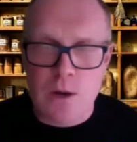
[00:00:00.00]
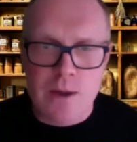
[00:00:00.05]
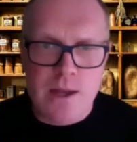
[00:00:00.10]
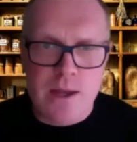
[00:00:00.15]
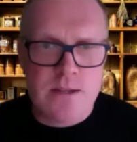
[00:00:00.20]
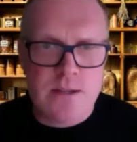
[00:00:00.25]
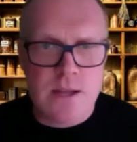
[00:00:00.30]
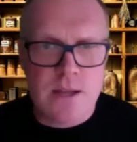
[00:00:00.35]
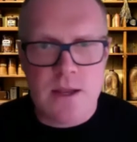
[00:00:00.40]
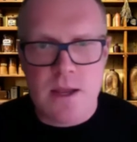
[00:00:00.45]

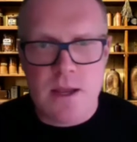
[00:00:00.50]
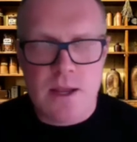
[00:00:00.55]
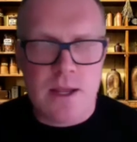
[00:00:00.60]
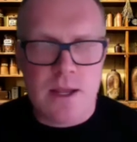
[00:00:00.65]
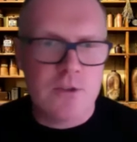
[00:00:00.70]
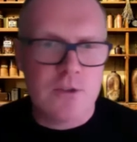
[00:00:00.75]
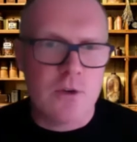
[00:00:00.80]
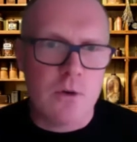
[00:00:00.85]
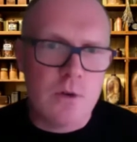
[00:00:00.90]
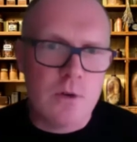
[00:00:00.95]

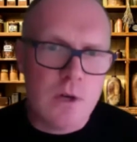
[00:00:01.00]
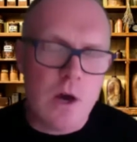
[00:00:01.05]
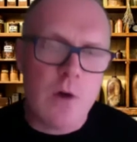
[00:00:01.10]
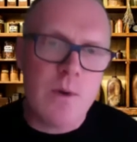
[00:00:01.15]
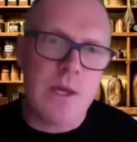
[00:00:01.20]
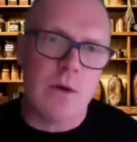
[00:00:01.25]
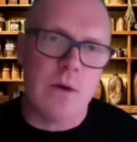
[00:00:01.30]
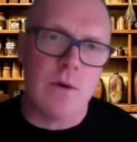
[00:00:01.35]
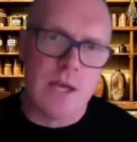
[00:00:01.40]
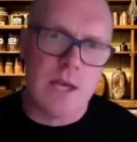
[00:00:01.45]
It's
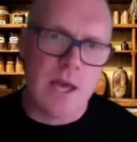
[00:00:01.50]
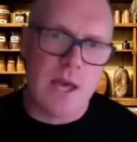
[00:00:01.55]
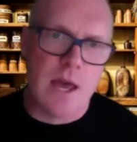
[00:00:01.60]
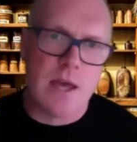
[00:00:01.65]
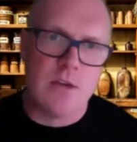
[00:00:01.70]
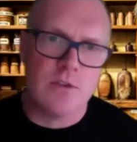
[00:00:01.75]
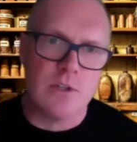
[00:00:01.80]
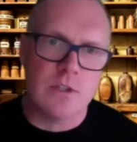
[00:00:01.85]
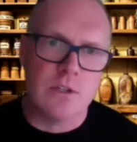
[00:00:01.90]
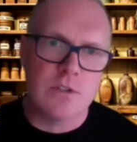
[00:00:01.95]
ongoing on
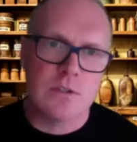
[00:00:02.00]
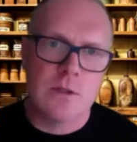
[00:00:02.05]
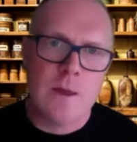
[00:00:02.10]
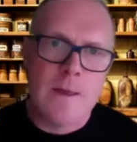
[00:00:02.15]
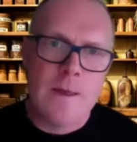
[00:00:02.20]
occasions.